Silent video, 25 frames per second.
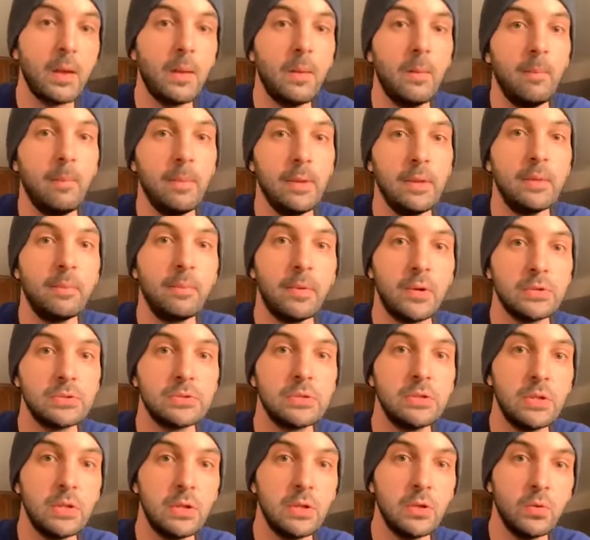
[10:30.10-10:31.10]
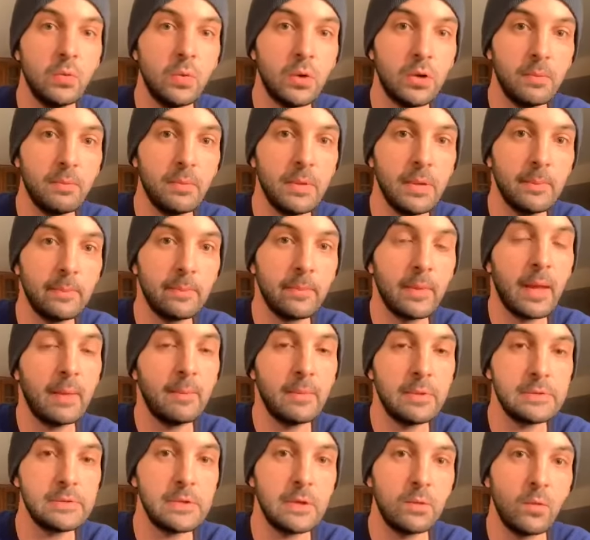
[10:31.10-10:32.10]
Be the person that you want to be. I'm going
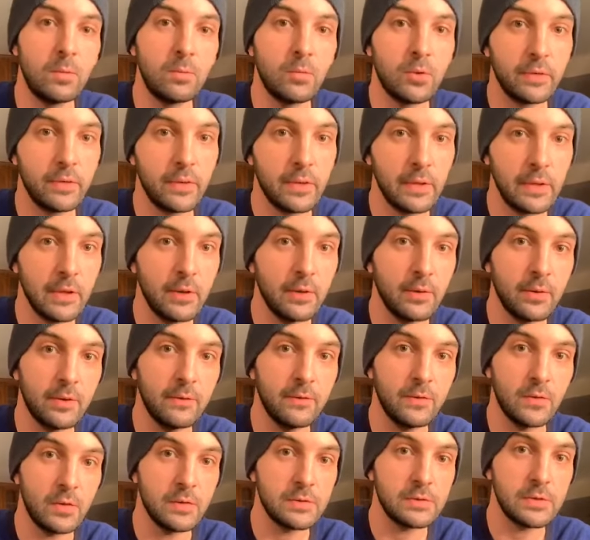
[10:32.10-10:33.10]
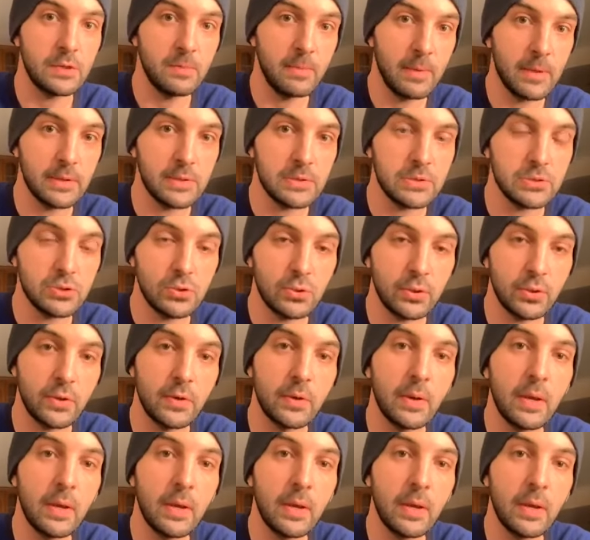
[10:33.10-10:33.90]
to say one more thing here, even though it's going to make this shorter.